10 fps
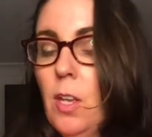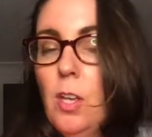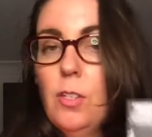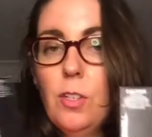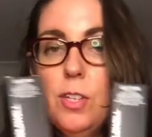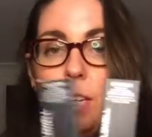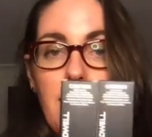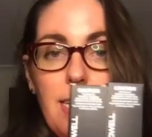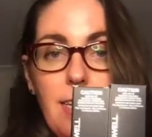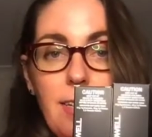So you
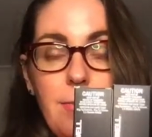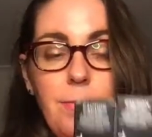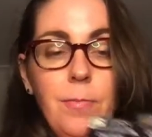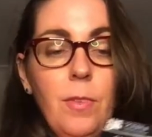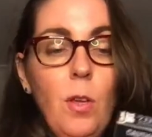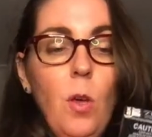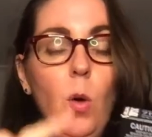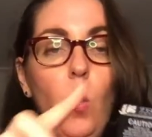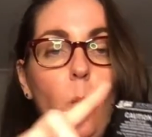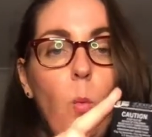need
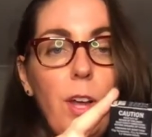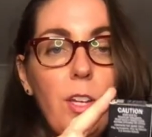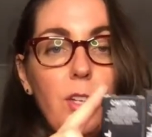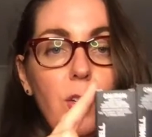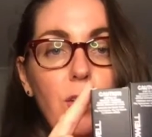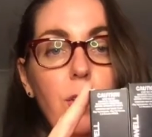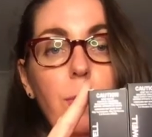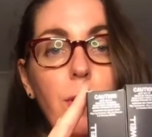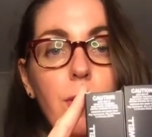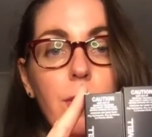1
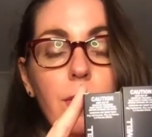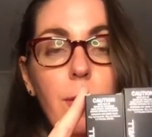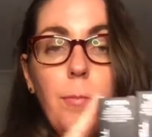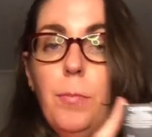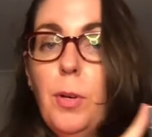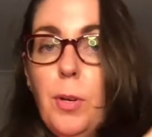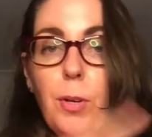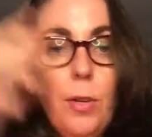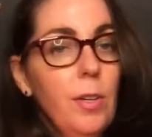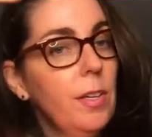tube
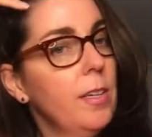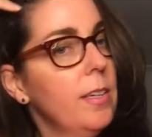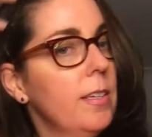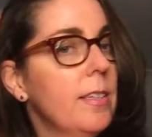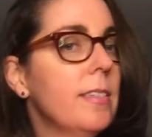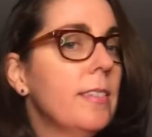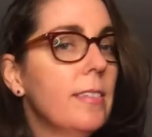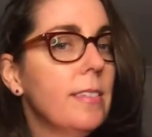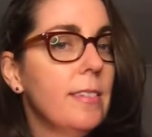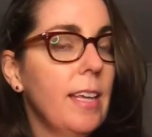per
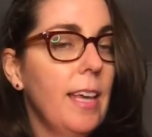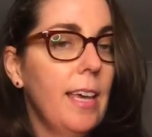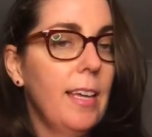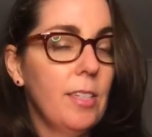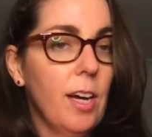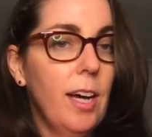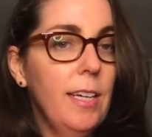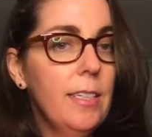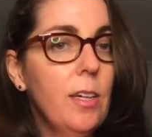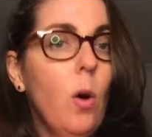hair
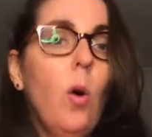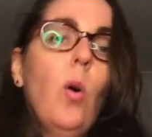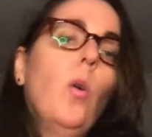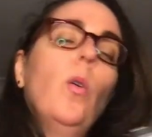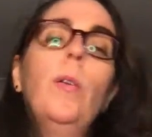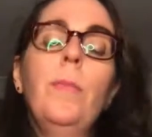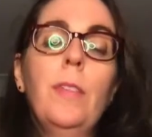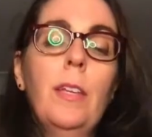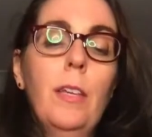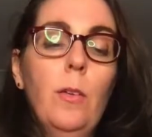dye, or
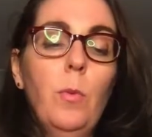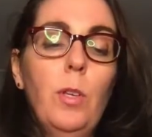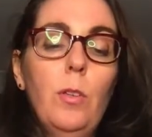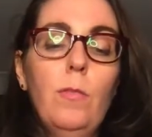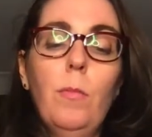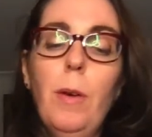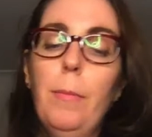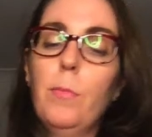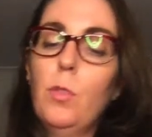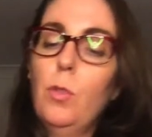we use for
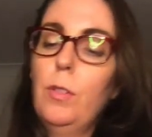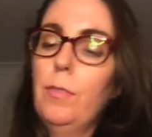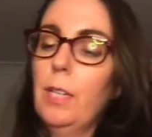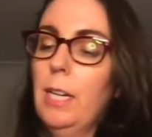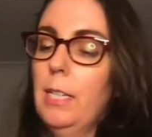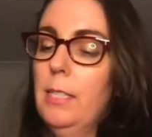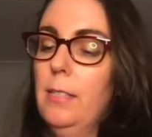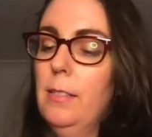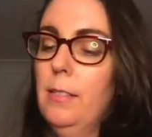mum 2 different colors.